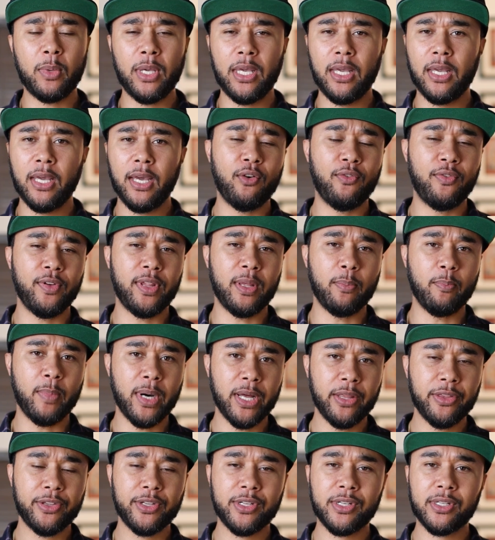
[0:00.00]
me over the
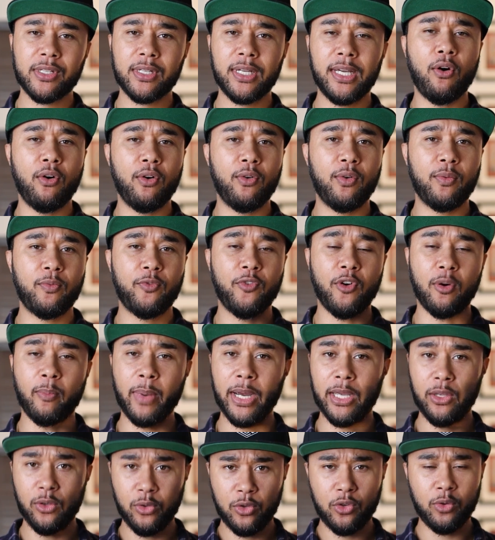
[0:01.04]
months, or for
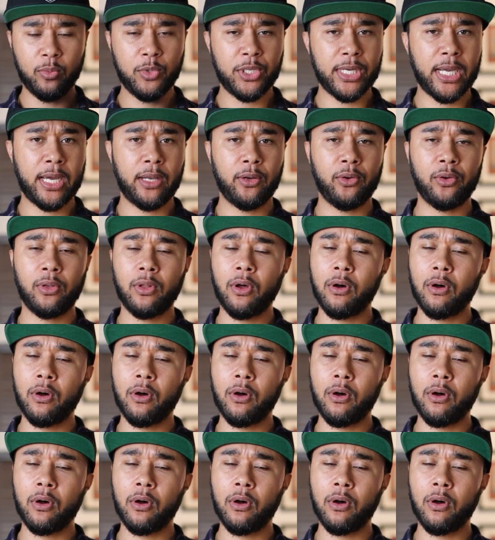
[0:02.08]
my YouTube channel.